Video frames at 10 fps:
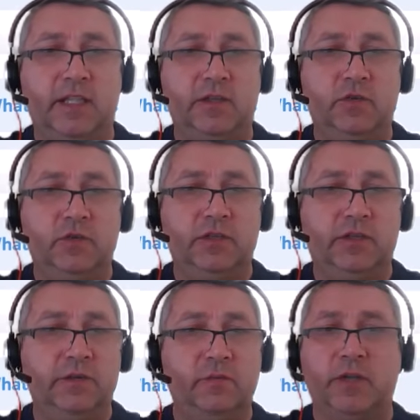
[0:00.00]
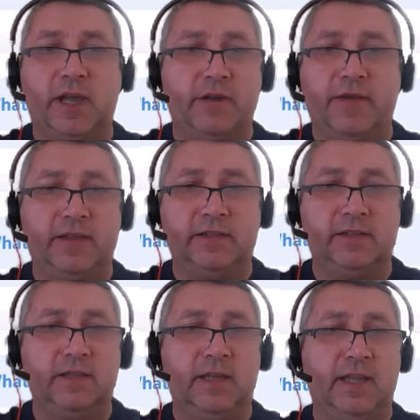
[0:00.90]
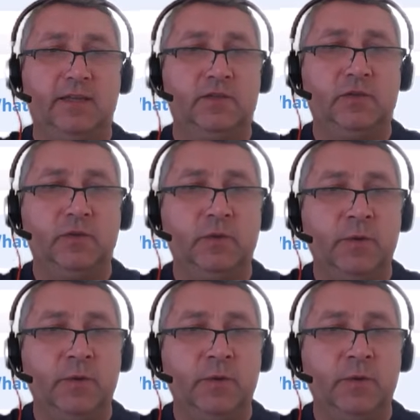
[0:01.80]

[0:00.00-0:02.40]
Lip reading: user and what kind of access he has to.